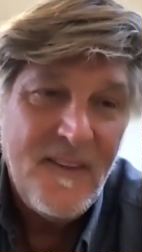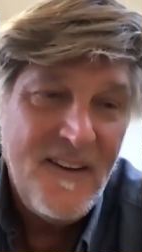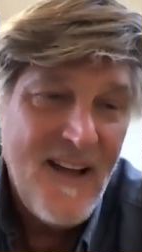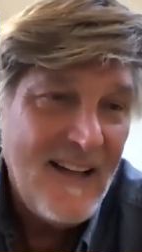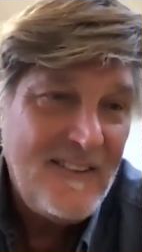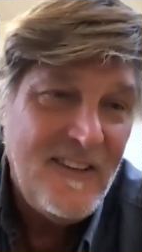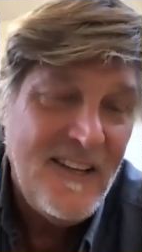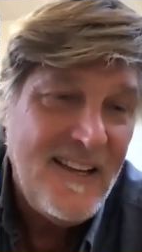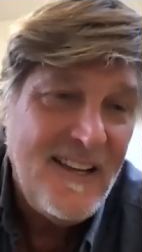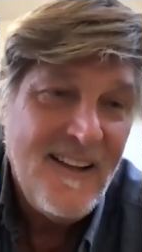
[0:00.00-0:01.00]

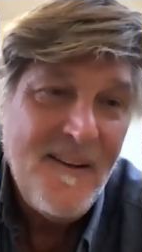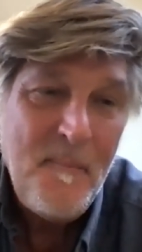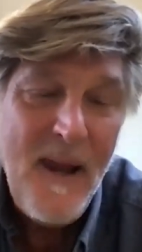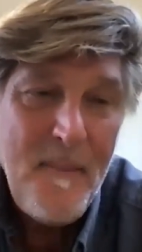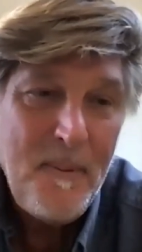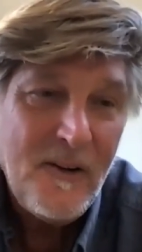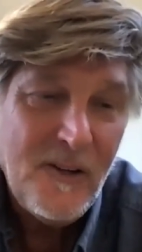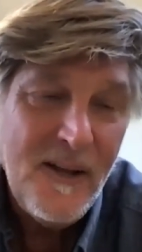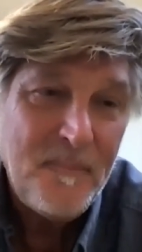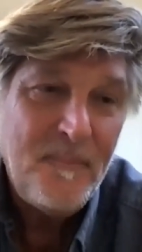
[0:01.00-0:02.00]
nazi
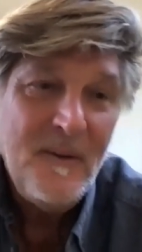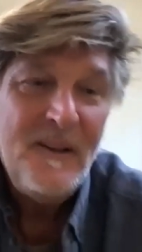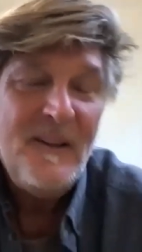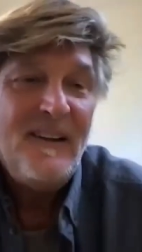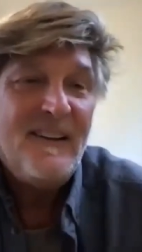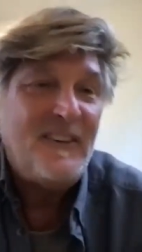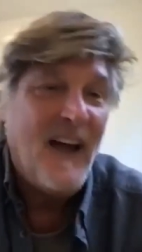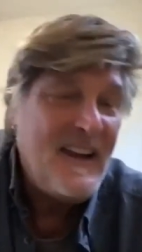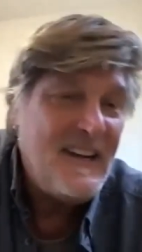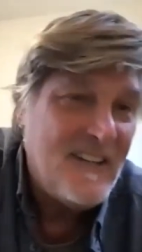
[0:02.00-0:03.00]
paperclip
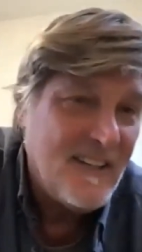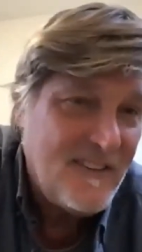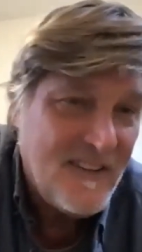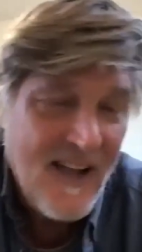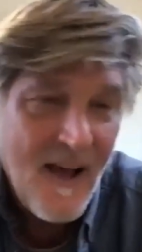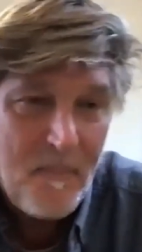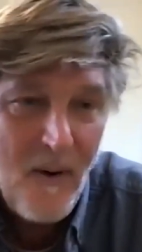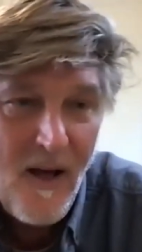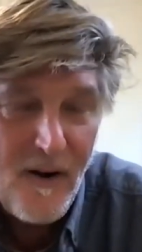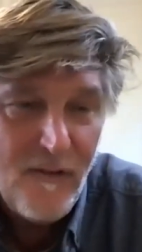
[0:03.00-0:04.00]
scientist that got
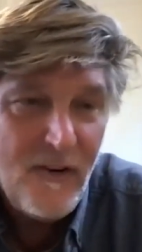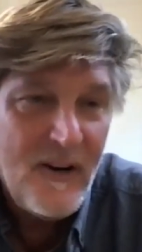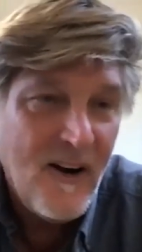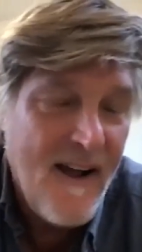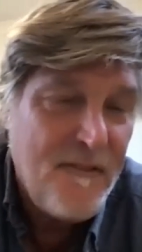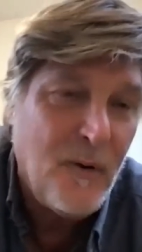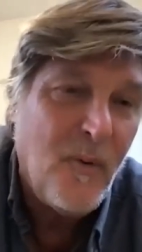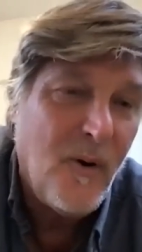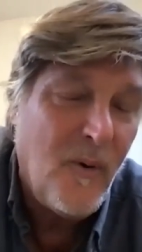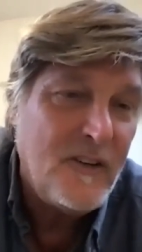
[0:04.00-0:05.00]
brought over here after
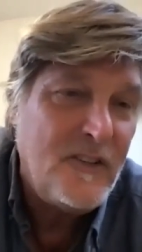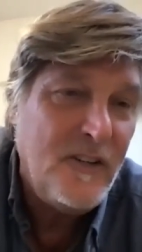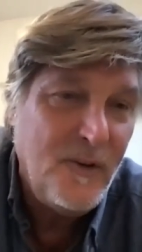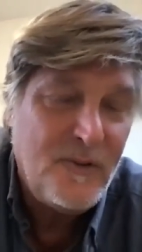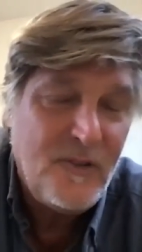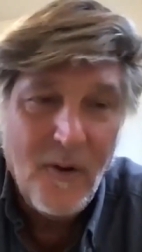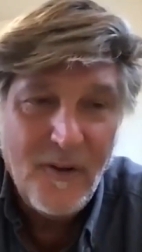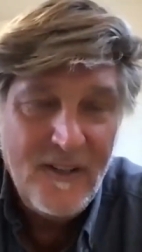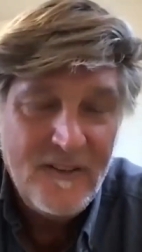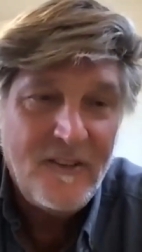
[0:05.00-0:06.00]
World War II
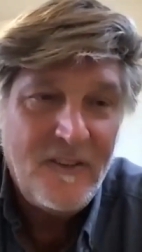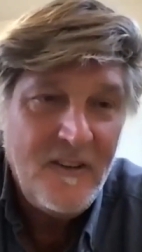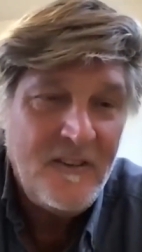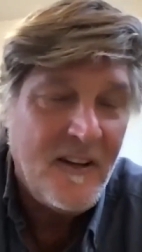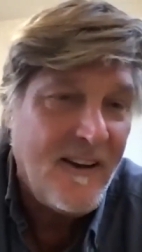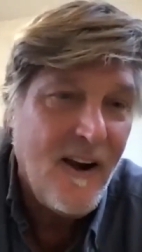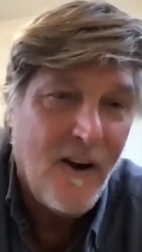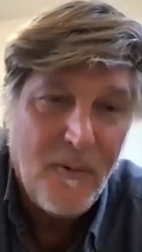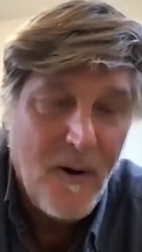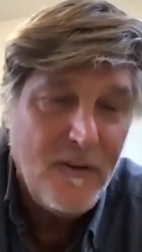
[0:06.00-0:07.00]
told his assistant
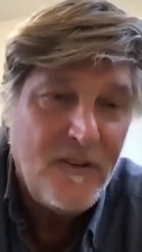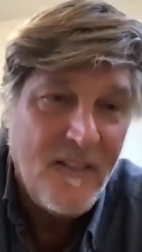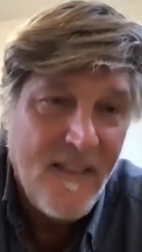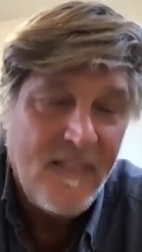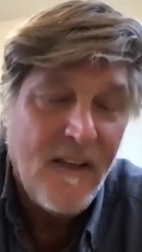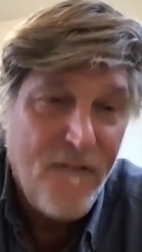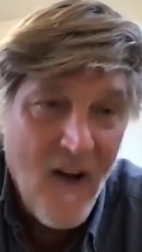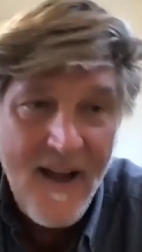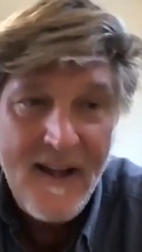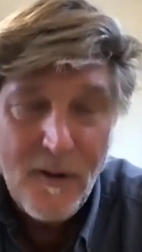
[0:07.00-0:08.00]
Carol Rosin that the
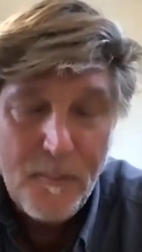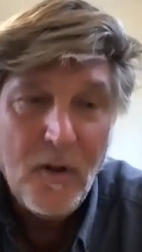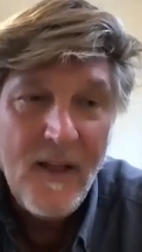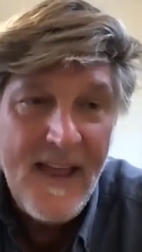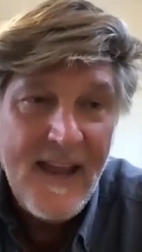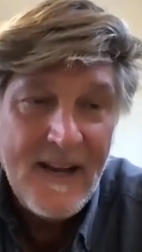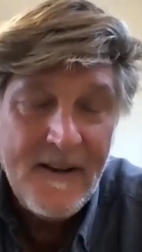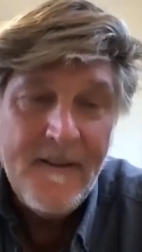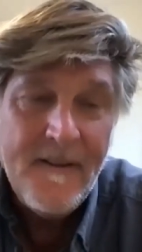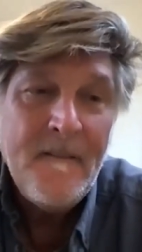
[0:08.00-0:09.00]
final
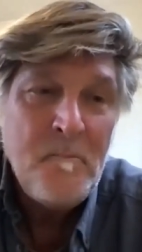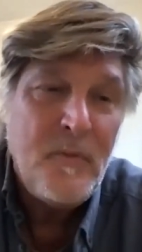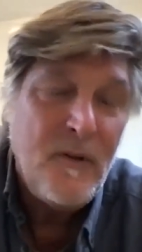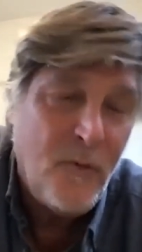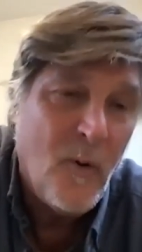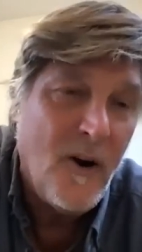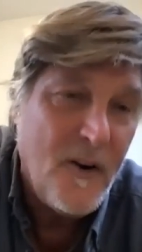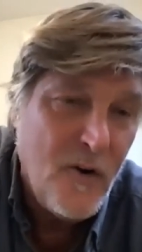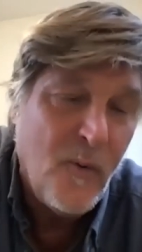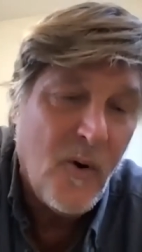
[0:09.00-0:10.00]
play before
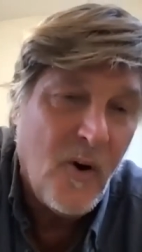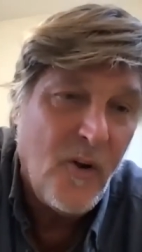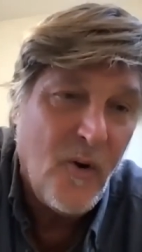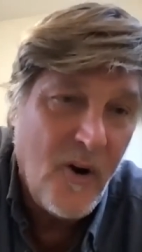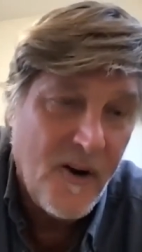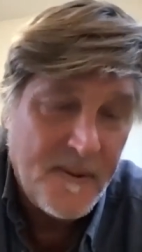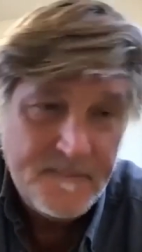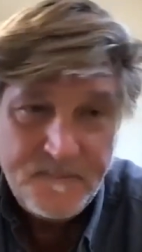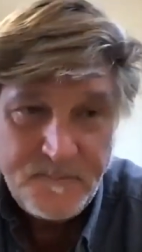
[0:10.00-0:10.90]
a new world order,